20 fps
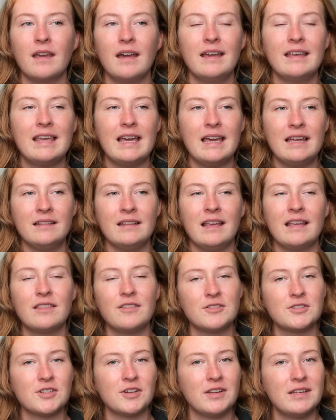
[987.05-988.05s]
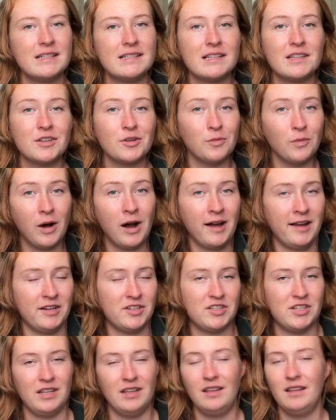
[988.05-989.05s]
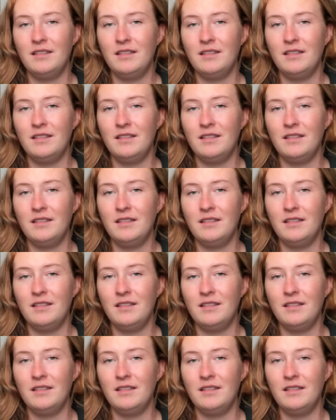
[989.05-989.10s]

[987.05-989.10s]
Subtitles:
Again, like those are easy to wash